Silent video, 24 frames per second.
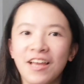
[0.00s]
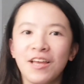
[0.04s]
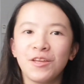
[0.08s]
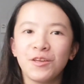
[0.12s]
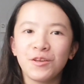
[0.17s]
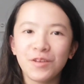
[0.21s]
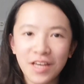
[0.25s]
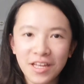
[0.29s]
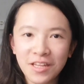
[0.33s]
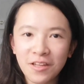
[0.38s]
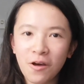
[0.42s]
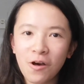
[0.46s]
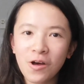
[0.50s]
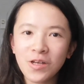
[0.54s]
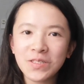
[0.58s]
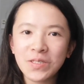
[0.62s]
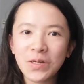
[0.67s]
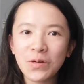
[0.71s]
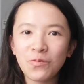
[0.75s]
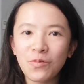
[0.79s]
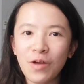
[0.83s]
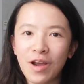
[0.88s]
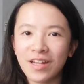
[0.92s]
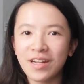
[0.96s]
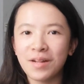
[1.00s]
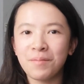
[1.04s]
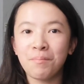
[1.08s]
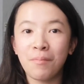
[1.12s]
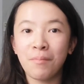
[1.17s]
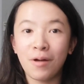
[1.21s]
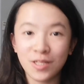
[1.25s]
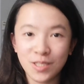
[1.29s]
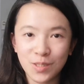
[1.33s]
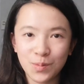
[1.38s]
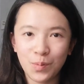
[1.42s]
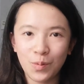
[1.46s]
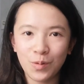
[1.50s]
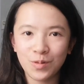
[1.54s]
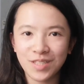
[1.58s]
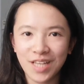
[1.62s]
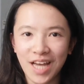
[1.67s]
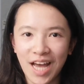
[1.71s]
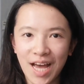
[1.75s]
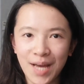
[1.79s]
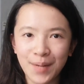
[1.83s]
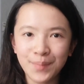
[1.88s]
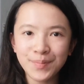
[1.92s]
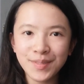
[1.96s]
You can also write it multiple
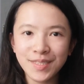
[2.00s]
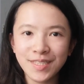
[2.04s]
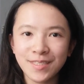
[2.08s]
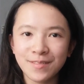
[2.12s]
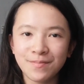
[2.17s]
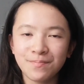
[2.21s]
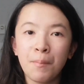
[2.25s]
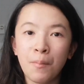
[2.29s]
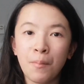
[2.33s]
times.